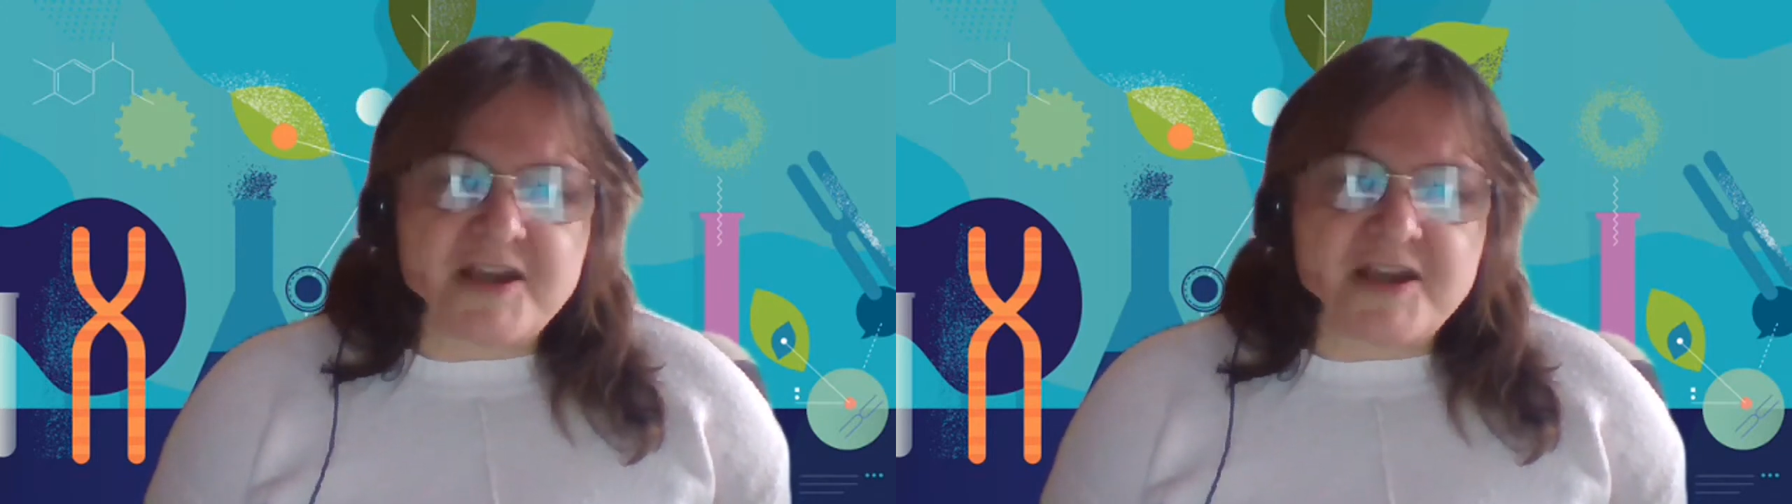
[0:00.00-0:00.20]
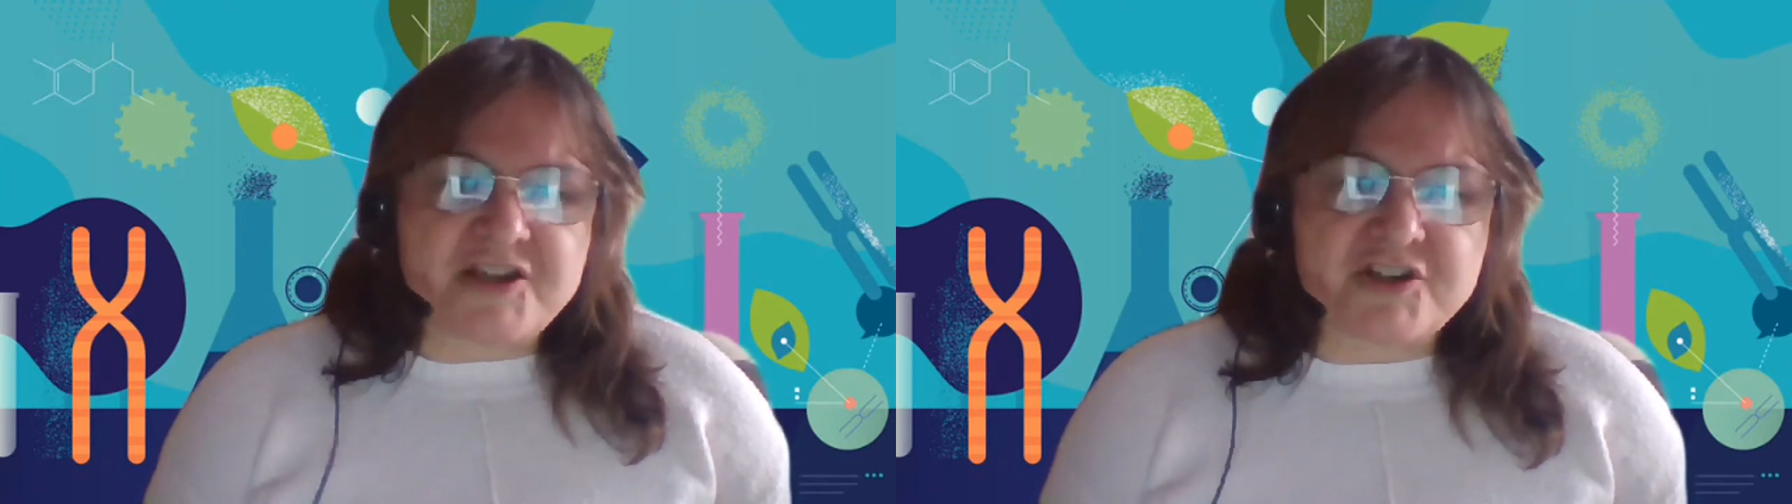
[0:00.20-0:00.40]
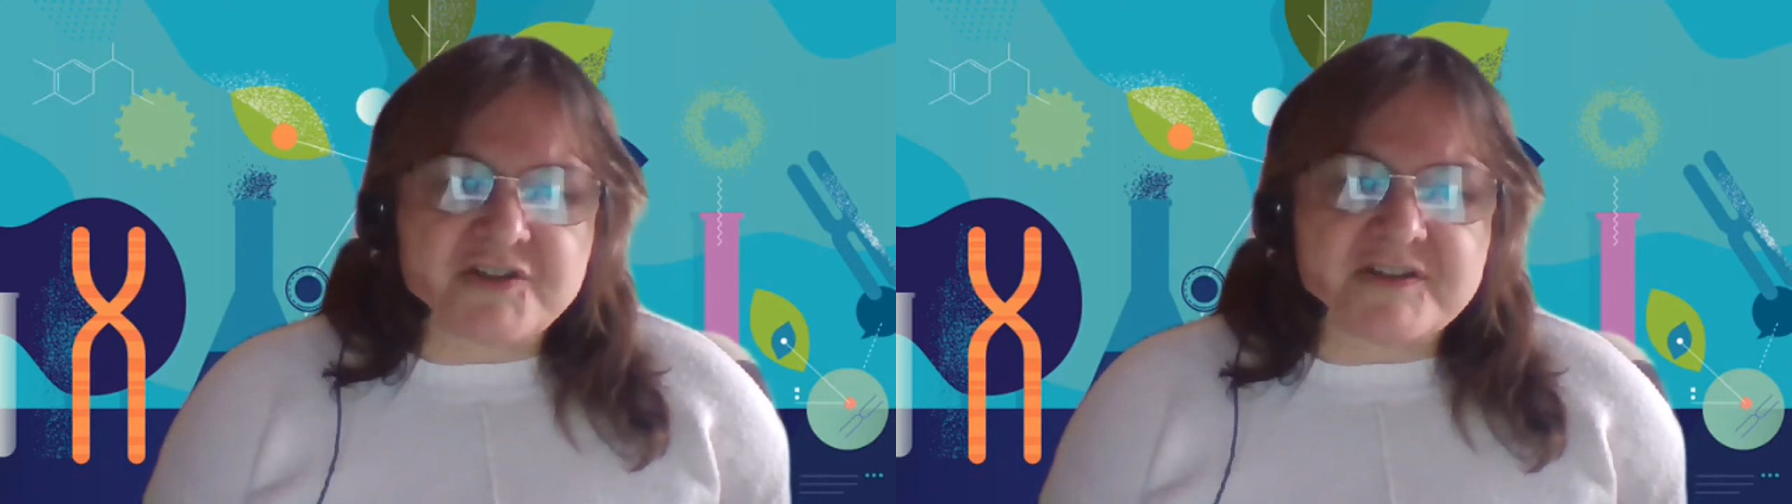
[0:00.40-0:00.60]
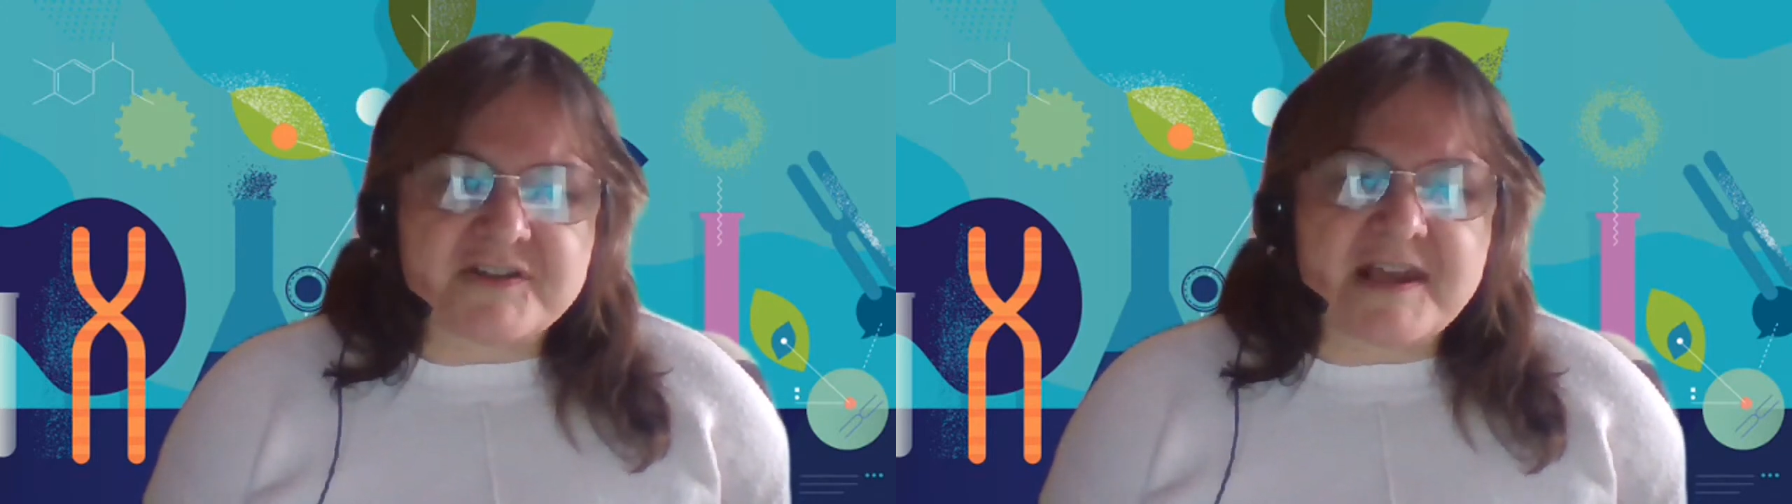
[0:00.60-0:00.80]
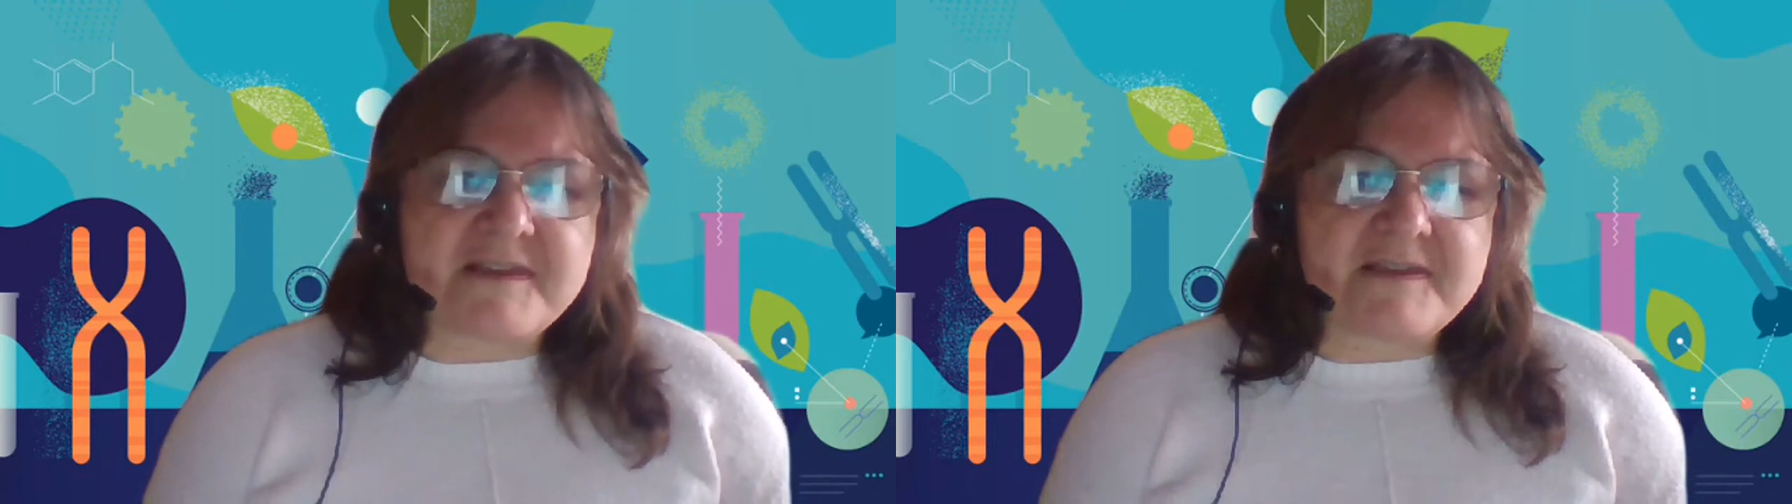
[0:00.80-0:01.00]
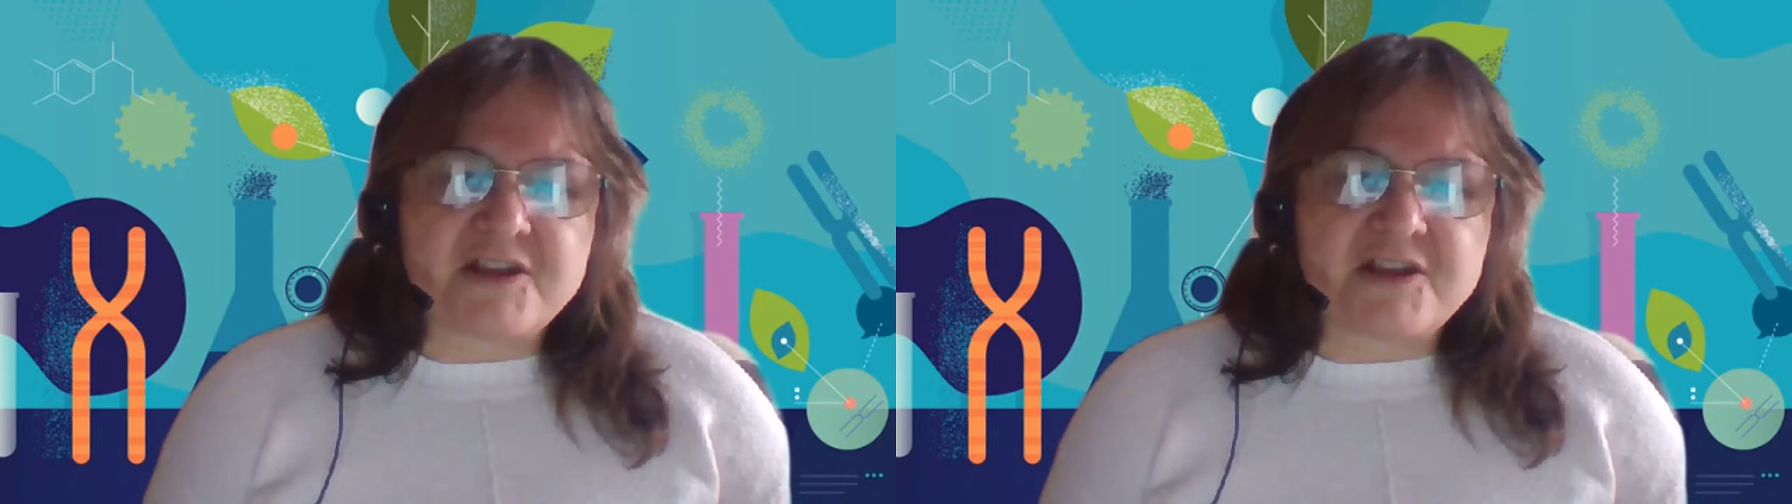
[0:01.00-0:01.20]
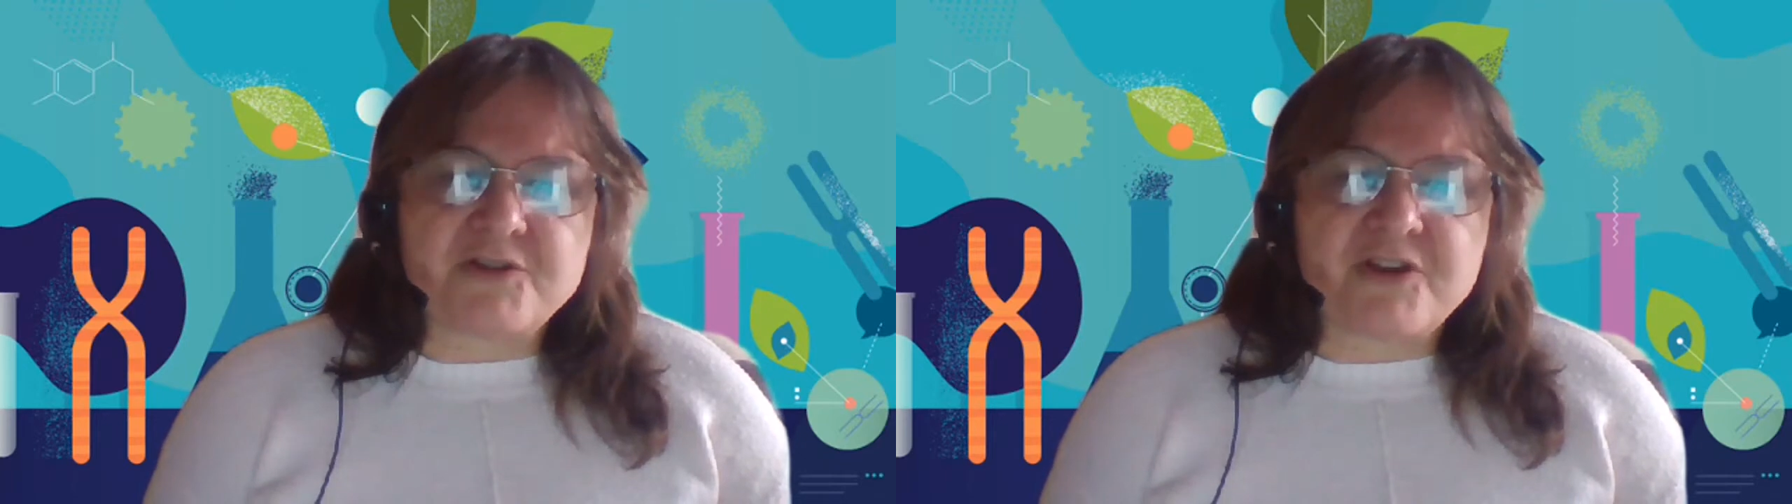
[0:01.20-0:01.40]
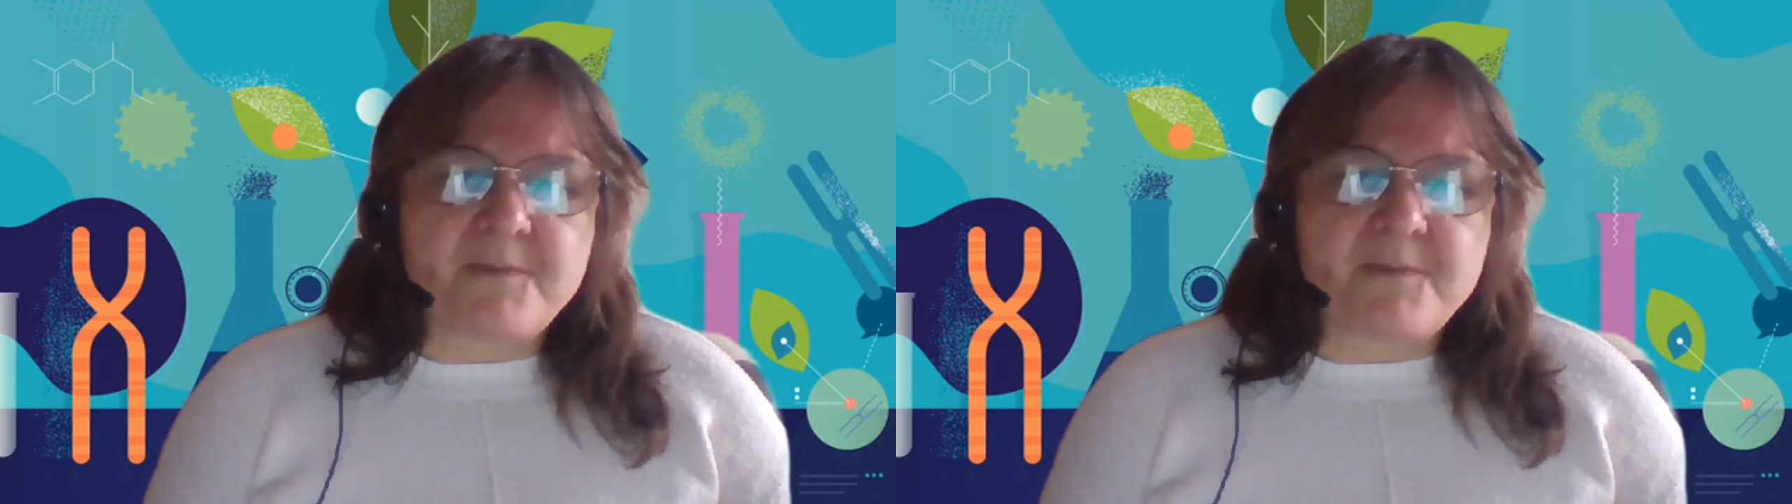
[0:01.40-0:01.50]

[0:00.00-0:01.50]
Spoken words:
questions that